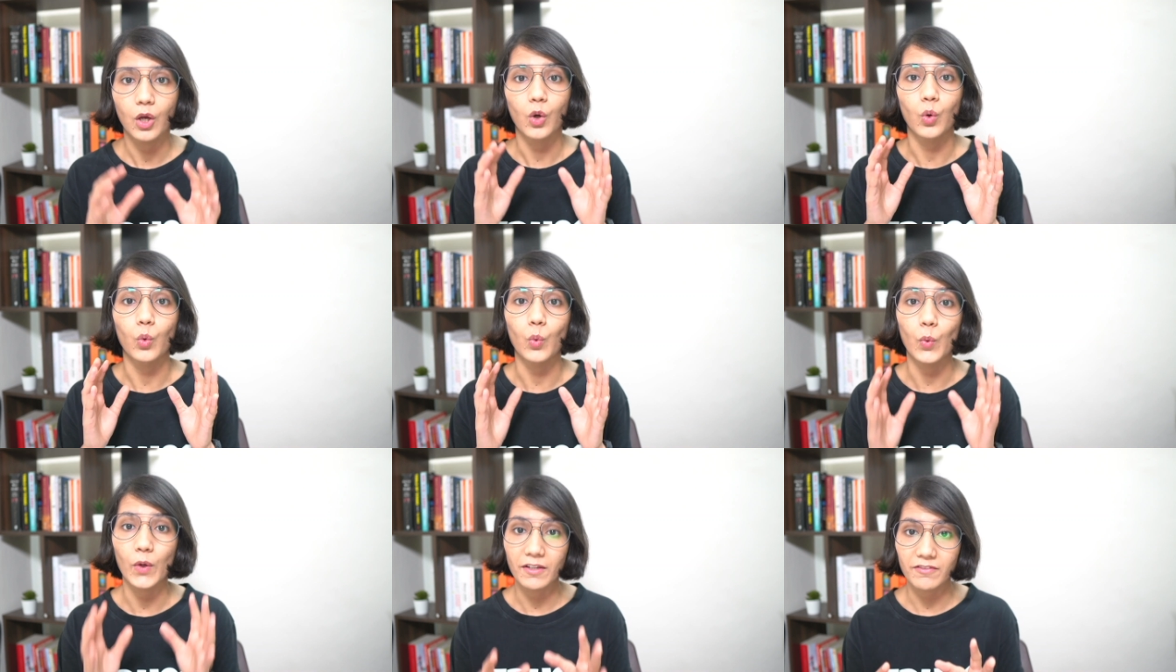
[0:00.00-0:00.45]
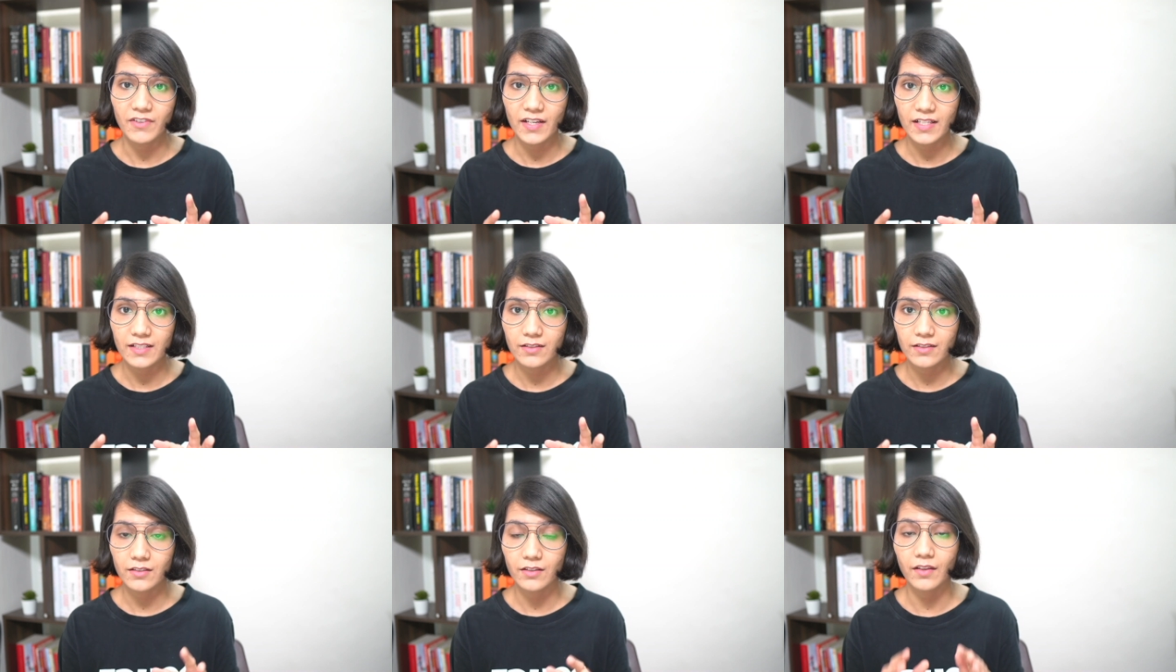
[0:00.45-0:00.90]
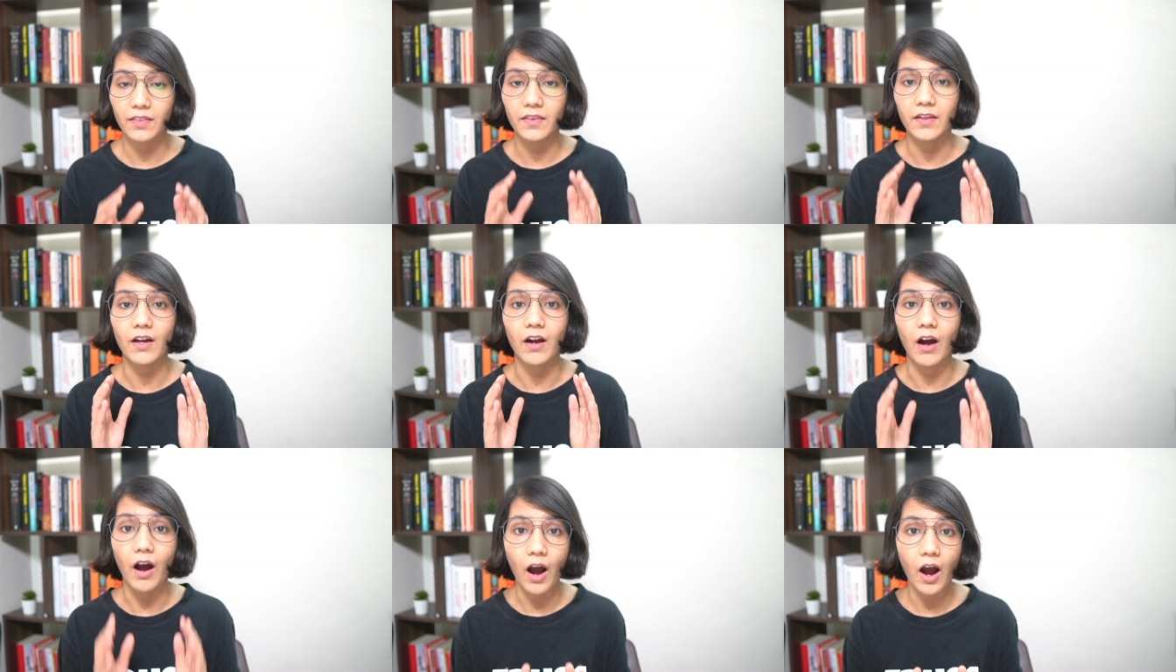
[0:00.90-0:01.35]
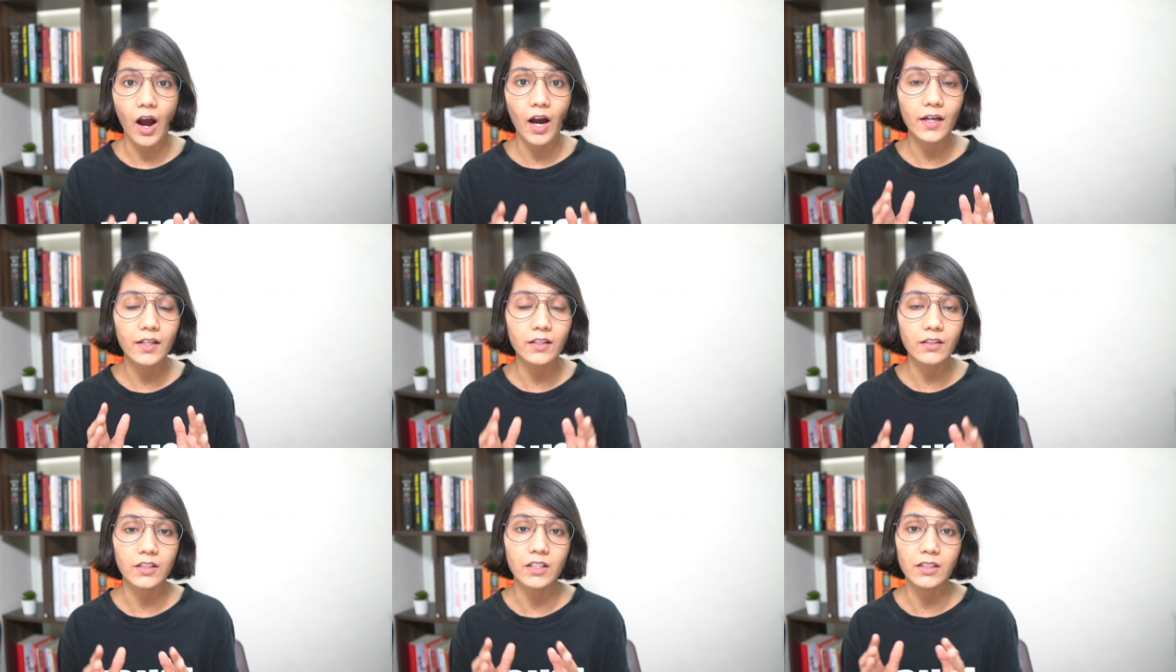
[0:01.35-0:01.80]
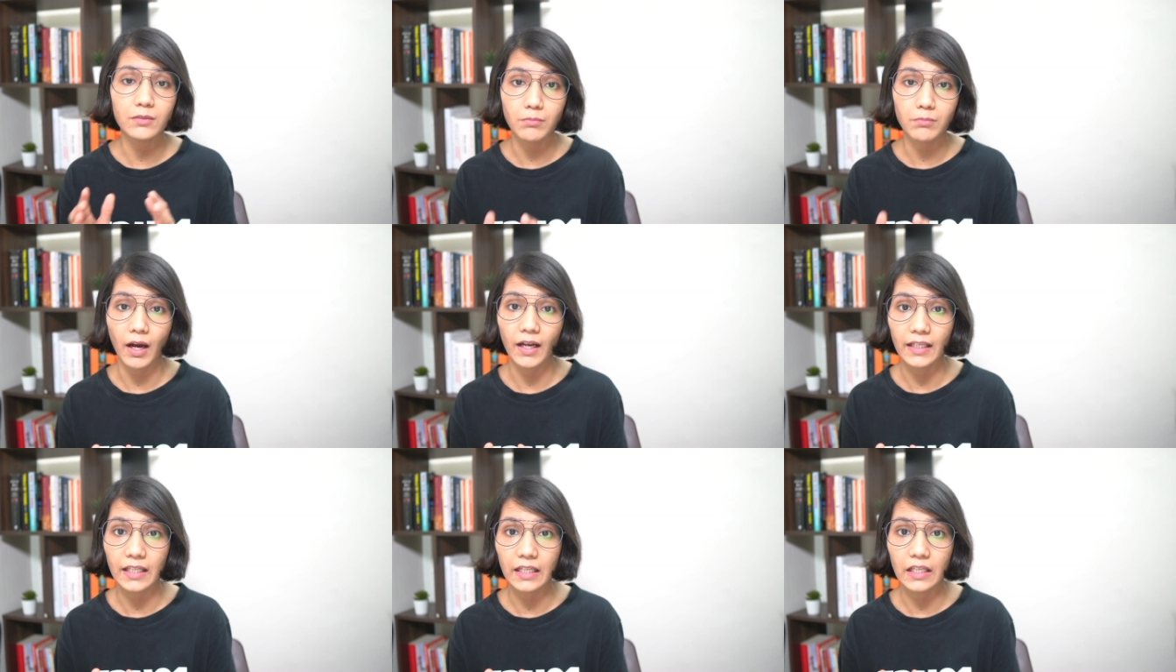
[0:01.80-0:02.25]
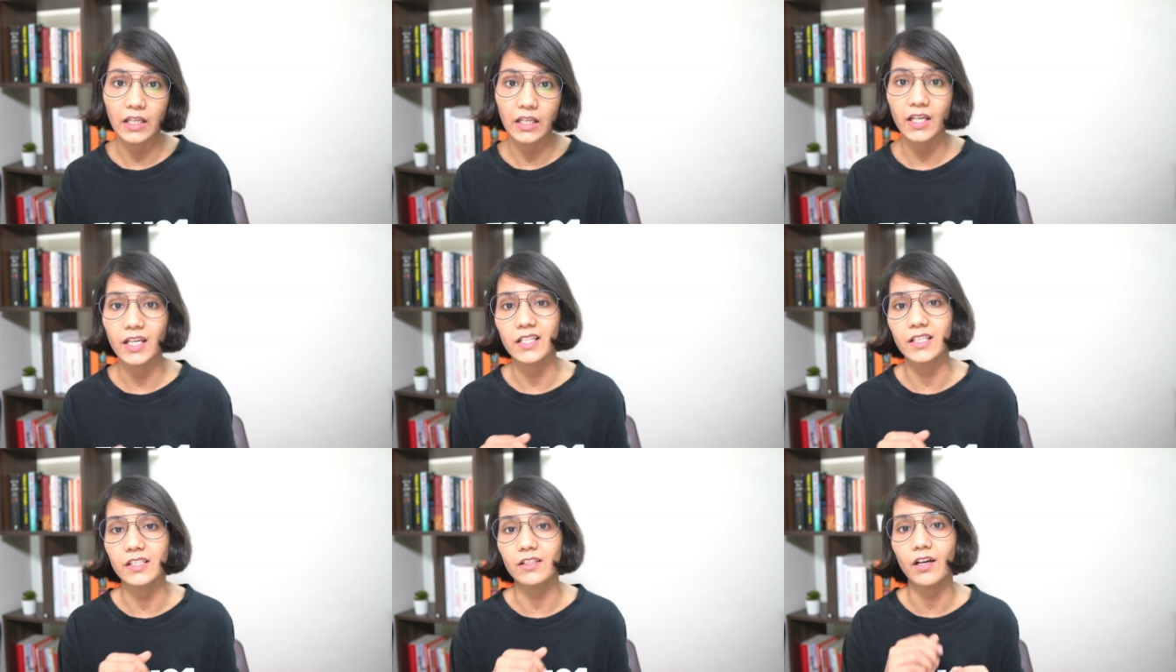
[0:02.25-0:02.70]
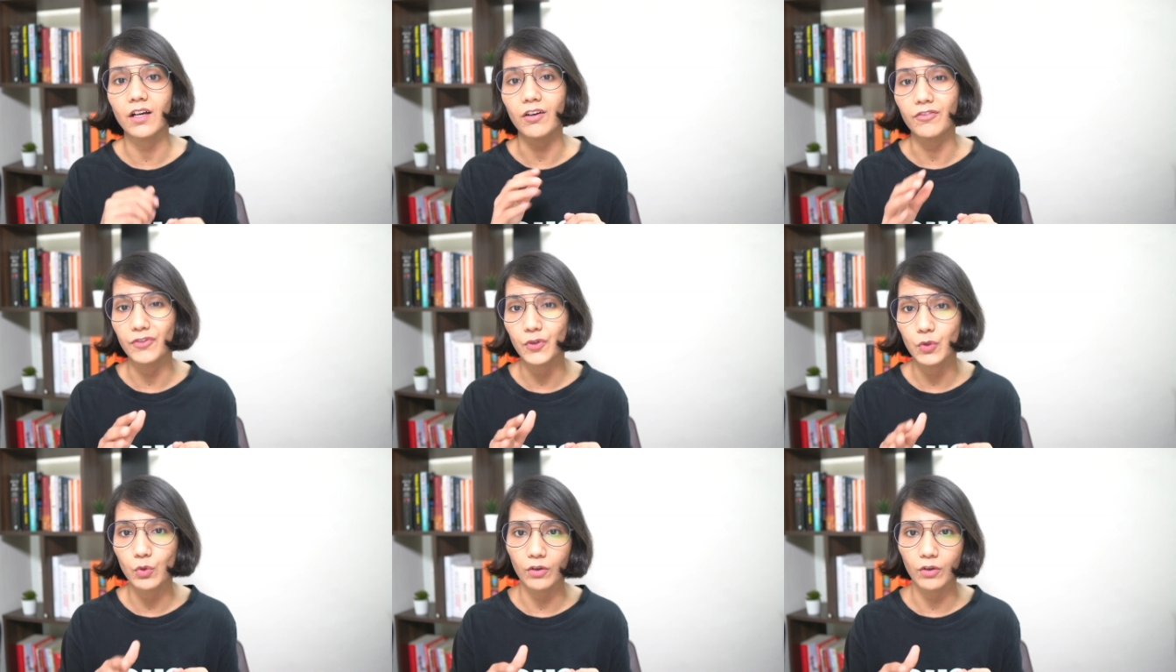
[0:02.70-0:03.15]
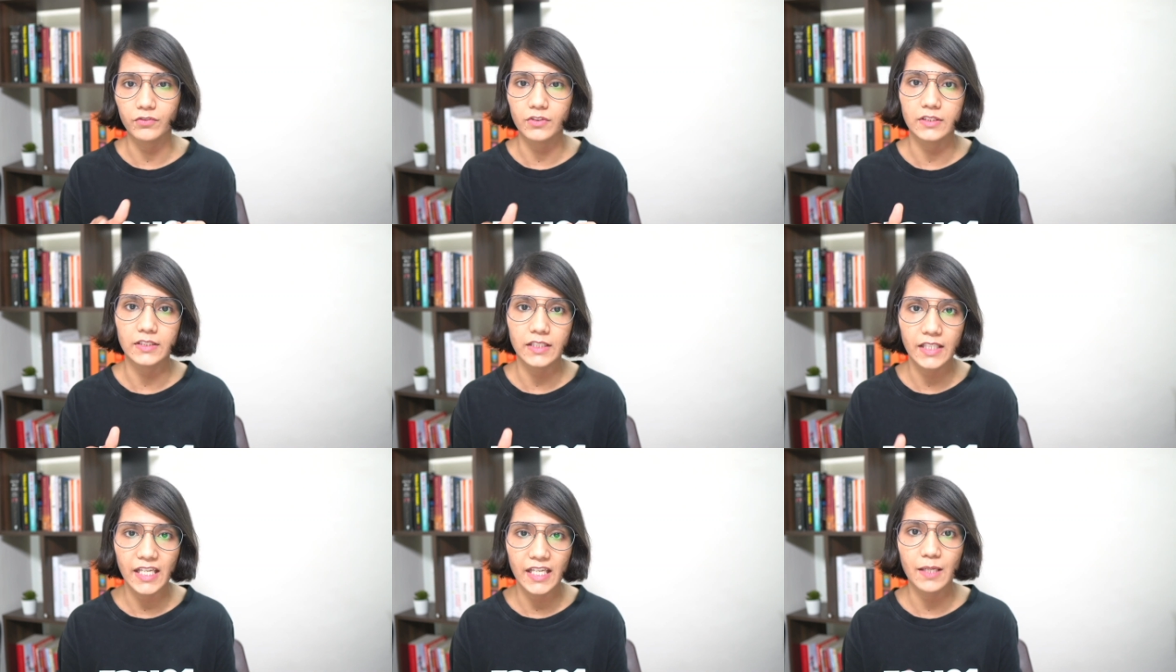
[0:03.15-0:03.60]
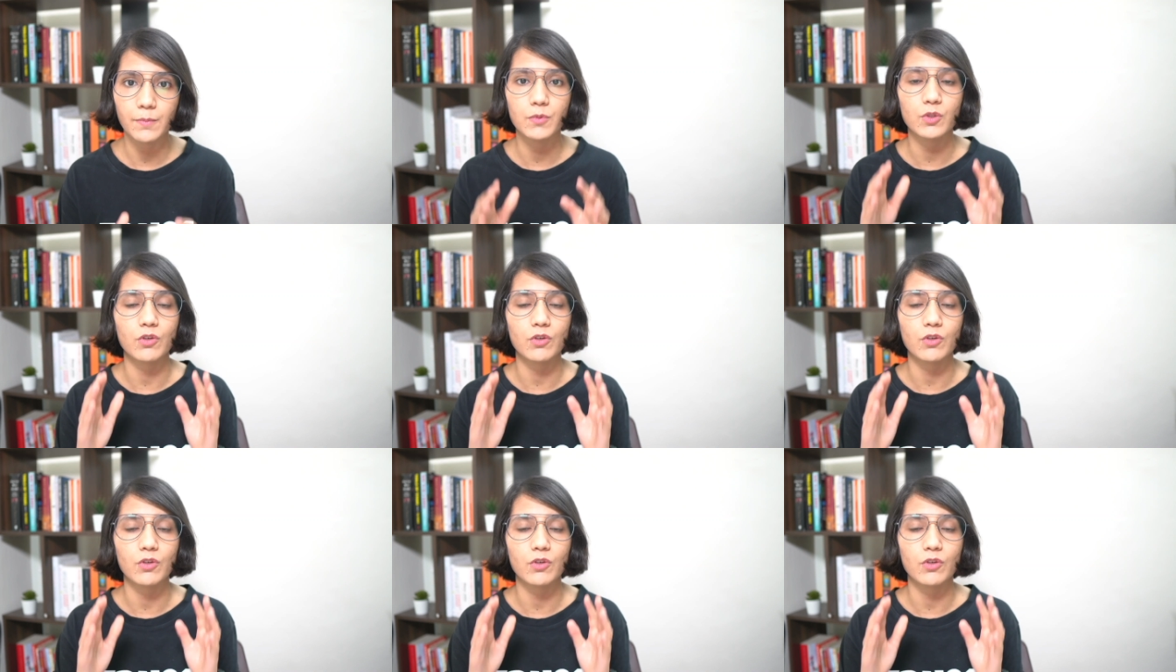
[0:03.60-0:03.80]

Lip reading: who invested their hard-earned money in a few of the schemes of